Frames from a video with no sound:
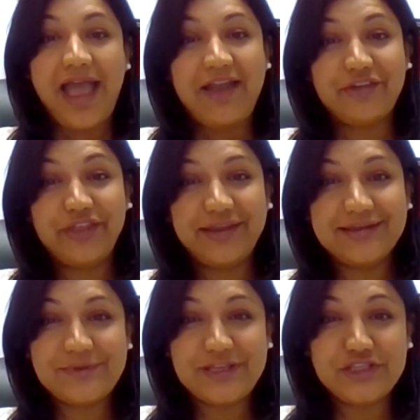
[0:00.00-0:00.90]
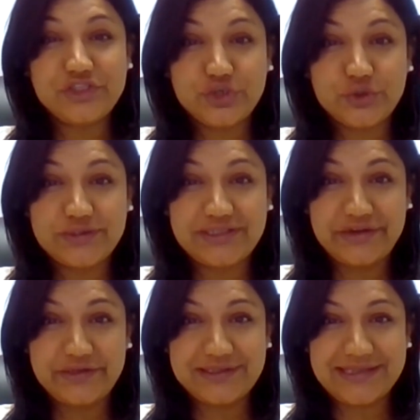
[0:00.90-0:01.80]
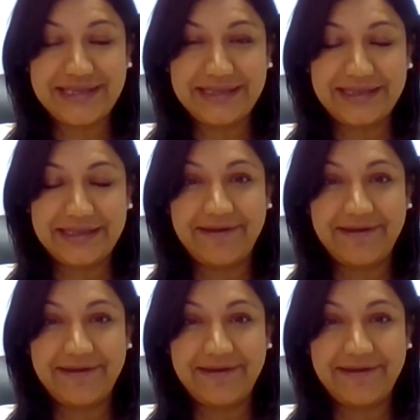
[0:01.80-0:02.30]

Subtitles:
Everything has been so serious lately,